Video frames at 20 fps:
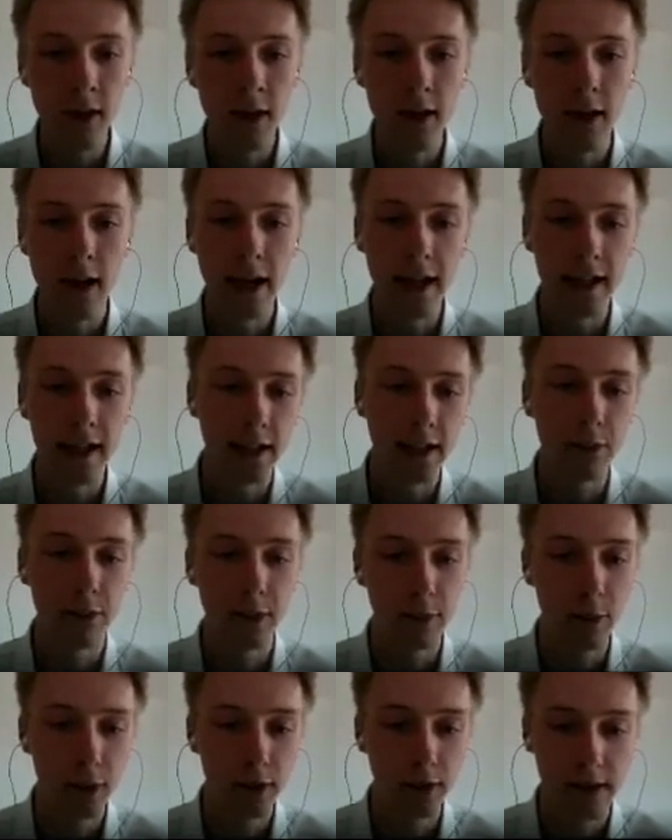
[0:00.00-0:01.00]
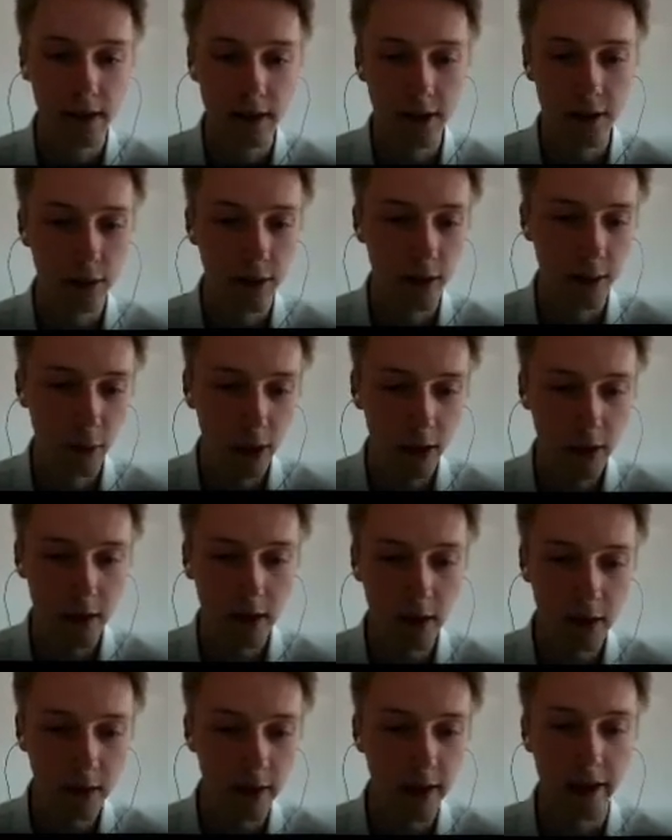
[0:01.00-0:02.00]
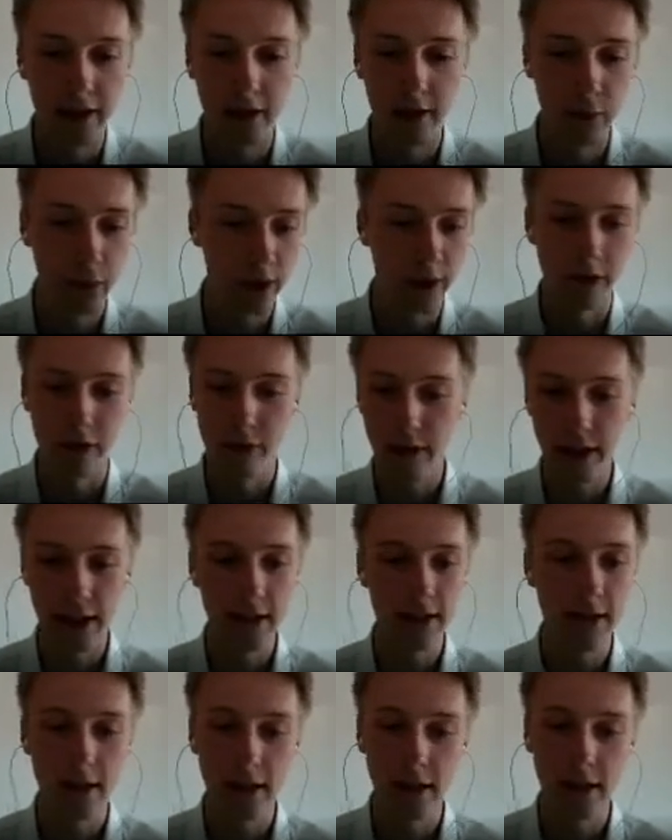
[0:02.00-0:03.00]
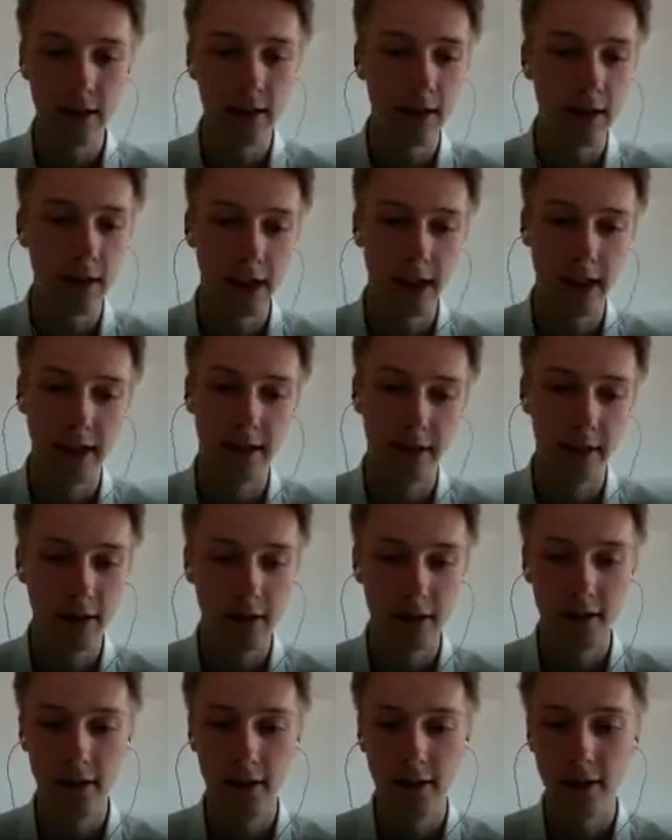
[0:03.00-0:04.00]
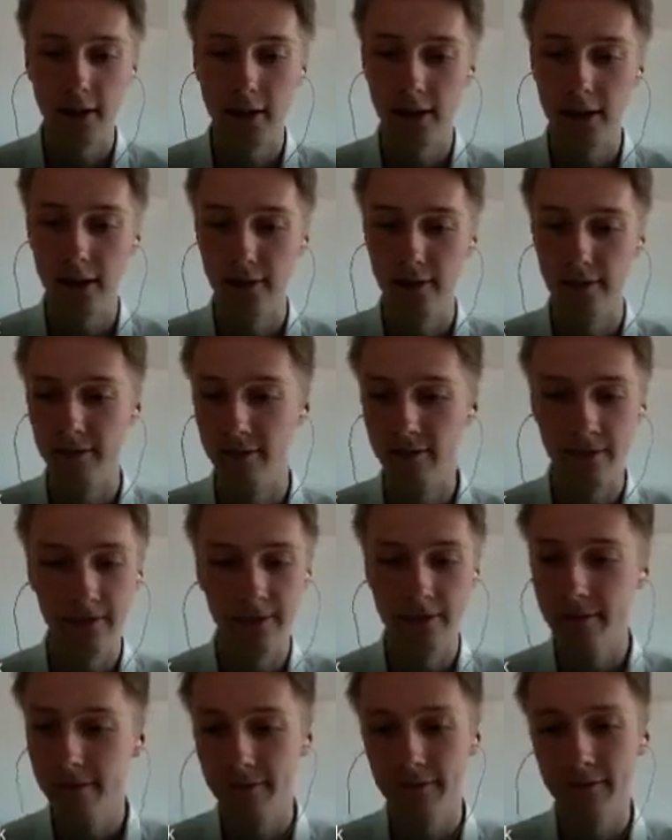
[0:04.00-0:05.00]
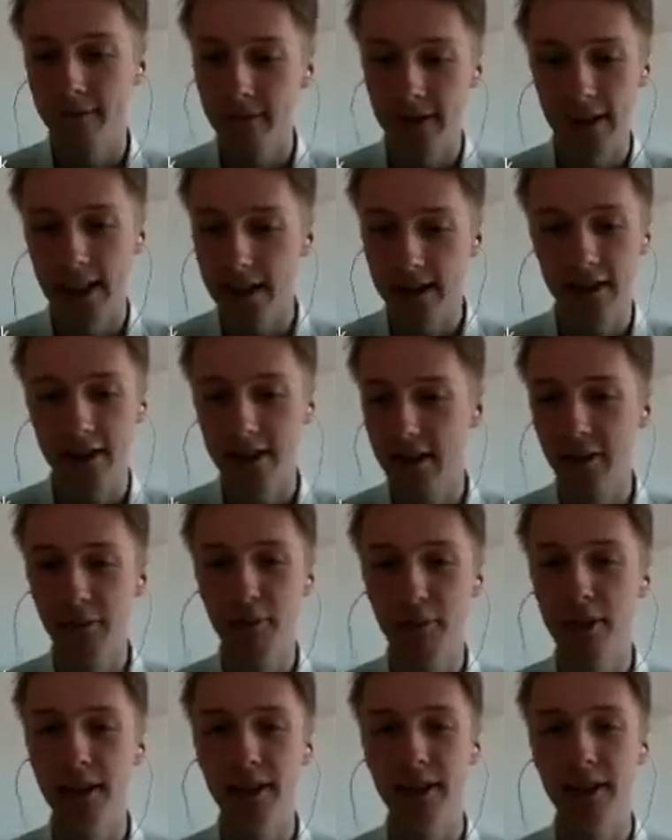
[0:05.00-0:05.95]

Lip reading: And then we put that into the model, and the model trains it, and that's simply the